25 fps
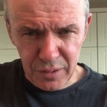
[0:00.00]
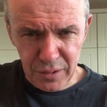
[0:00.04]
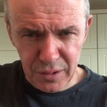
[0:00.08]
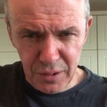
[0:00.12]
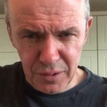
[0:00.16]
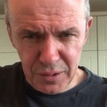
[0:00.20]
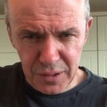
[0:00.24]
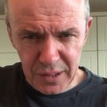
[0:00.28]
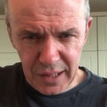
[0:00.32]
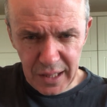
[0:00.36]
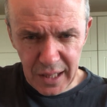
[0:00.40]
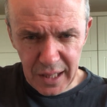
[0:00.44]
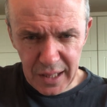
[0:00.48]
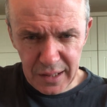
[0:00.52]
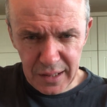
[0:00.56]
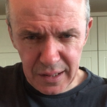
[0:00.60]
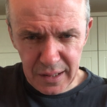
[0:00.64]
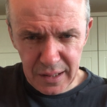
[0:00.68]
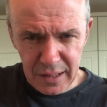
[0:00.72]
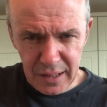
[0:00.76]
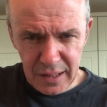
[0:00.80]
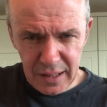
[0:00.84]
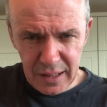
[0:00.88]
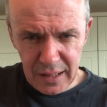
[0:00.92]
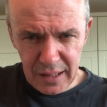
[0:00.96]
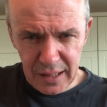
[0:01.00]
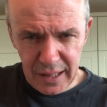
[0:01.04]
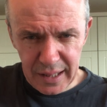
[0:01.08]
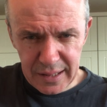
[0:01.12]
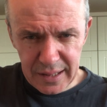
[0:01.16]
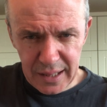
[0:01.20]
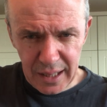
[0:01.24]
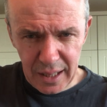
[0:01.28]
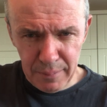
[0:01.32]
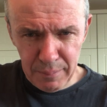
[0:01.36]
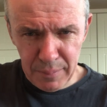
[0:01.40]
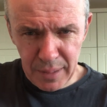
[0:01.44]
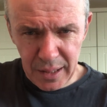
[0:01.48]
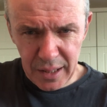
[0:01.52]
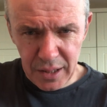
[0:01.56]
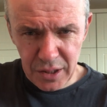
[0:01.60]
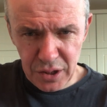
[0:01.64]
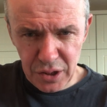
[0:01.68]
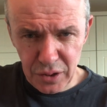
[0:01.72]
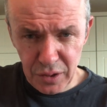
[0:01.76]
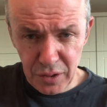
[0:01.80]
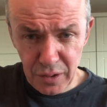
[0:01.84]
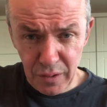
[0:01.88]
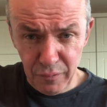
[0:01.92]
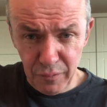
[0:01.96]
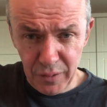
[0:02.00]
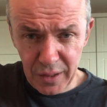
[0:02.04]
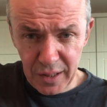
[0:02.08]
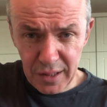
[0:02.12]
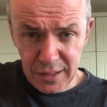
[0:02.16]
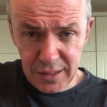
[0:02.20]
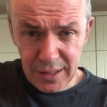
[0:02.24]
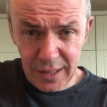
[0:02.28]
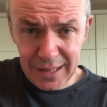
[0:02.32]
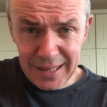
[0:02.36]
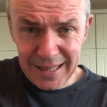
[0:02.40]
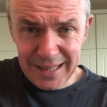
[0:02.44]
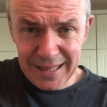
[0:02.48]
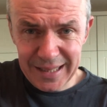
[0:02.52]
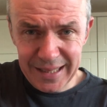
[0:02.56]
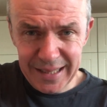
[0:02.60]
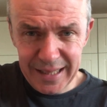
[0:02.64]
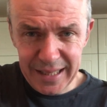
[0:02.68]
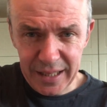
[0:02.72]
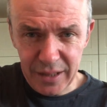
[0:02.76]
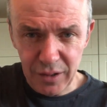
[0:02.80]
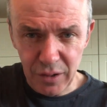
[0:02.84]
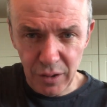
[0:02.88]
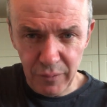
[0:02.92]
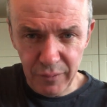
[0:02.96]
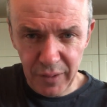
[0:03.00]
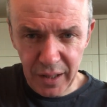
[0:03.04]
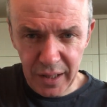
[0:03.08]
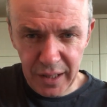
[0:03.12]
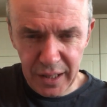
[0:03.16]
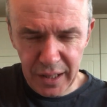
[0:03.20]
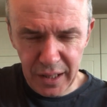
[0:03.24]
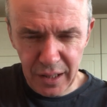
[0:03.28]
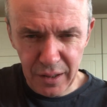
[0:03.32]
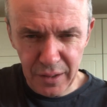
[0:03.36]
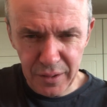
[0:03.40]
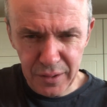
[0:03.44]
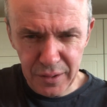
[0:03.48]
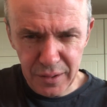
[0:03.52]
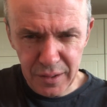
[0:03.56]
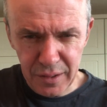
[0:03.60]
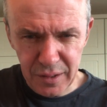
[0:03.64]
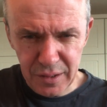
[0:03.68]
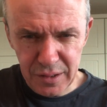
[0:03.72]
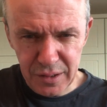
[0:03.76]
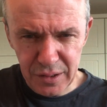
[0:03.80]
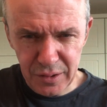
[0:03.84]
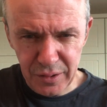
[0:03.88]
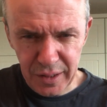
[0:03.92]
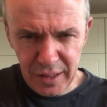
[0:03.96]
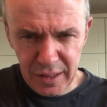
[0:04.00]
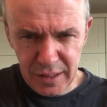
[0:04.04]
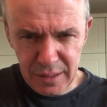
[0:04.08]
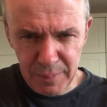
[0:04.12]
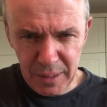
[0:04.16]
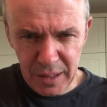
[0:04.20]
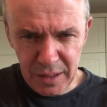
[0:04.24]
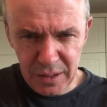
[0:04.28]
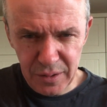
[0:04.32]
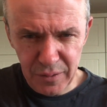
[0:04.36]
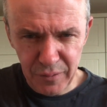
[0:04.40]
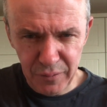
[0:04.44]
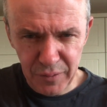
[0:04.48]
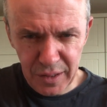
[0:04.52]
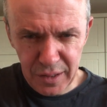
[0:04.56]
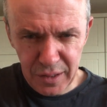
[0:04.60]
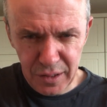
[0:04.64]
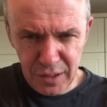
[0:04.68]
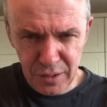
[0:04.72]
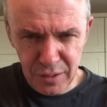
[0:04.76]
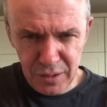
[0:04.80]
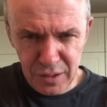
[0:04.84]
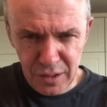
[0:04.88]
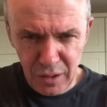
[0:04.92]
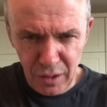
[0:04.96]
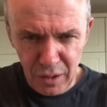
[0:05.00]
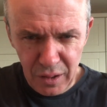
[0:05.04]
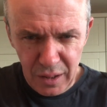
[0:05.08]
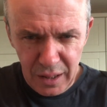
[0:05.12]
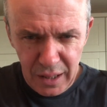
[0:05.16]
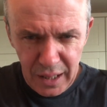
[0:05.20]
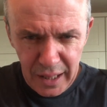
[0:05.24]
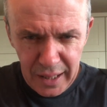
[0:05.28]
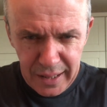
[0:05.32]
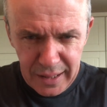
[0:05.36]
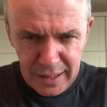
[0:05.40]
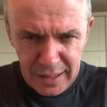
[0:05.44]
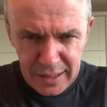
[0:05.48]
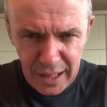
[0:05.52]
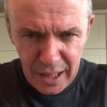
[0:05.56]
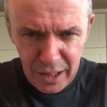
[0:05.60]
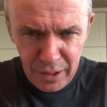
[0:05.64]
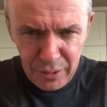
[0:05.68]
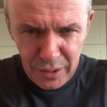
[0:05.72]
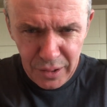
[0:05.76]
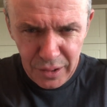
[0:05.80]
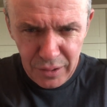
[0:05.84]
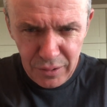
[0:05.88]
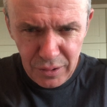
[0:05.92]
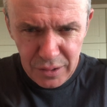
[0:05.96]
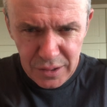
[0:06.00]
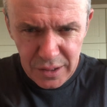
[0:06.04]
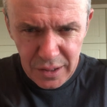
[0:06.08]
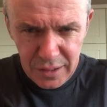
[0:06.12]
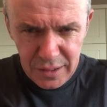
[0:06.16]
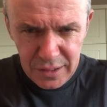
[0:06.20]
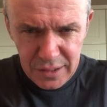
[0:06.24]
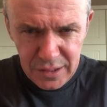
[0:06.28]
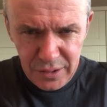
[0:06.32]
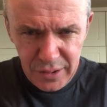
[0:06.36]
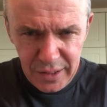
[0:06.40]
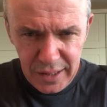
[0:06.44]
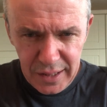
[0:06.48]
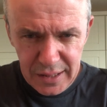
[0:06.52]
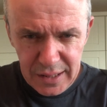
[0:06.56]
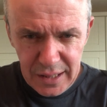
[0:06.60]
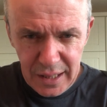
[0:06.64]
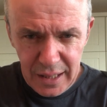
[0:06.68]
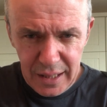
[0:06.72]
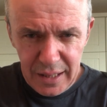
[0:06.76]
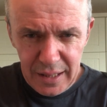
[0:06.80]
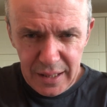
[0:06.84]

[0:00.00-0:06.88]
2 together like that, making sure your fingers are clear of any other strings. Make sure finger 2 is not lying down across other strings.